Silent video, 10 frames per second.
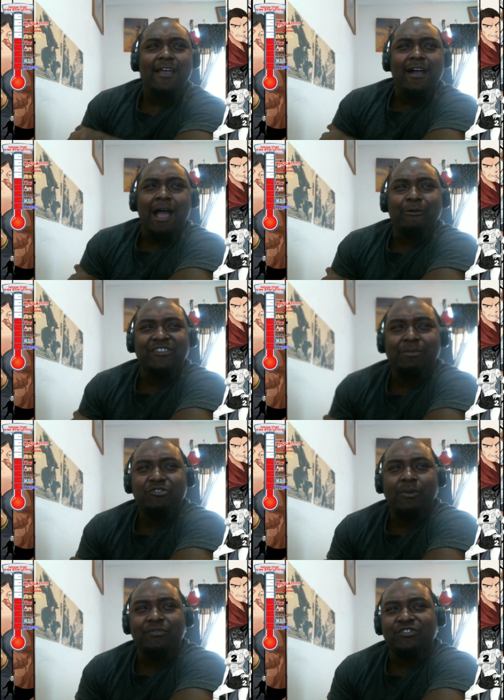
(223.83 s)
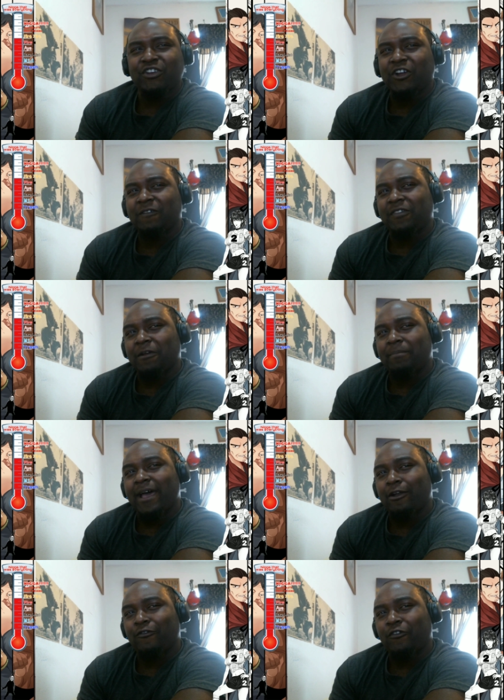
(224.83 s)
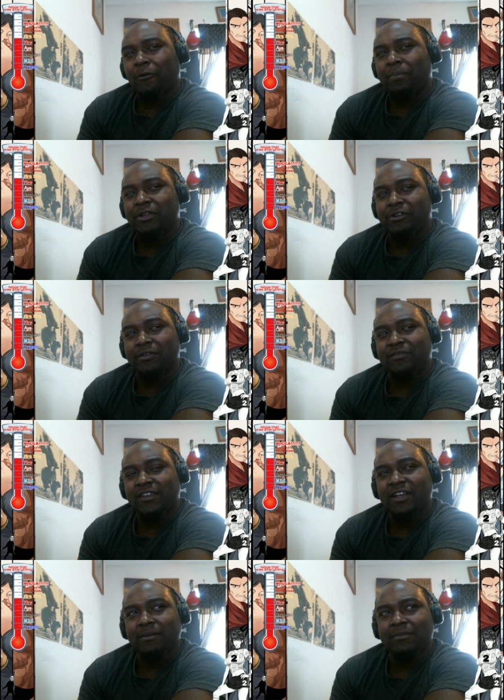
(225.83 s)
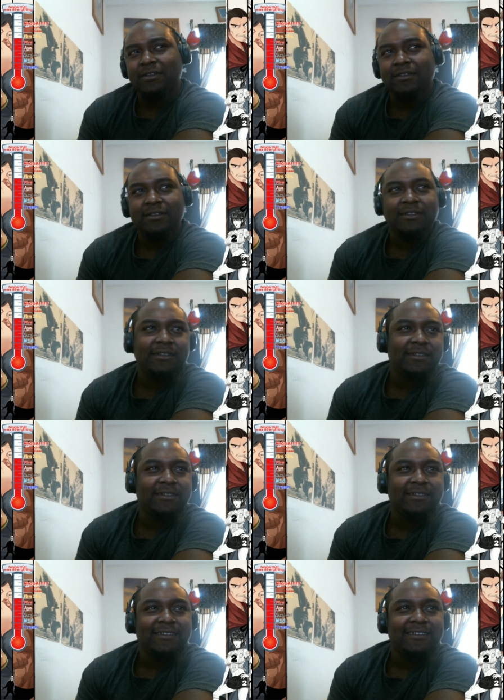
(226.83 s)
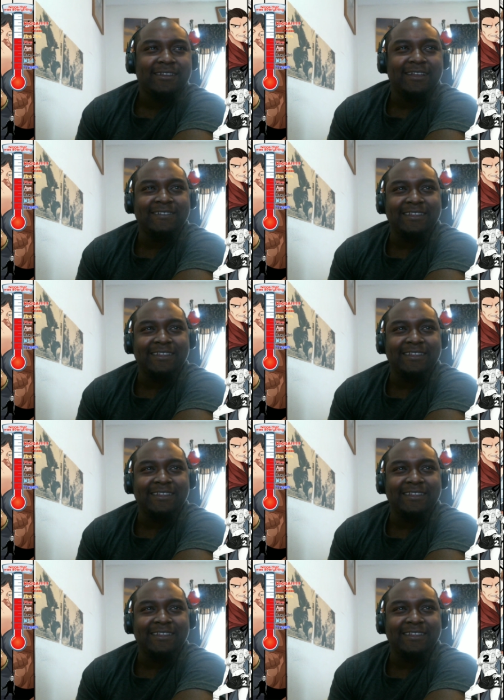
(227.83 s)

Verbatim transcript: I was able to observe their battle for a period of time. And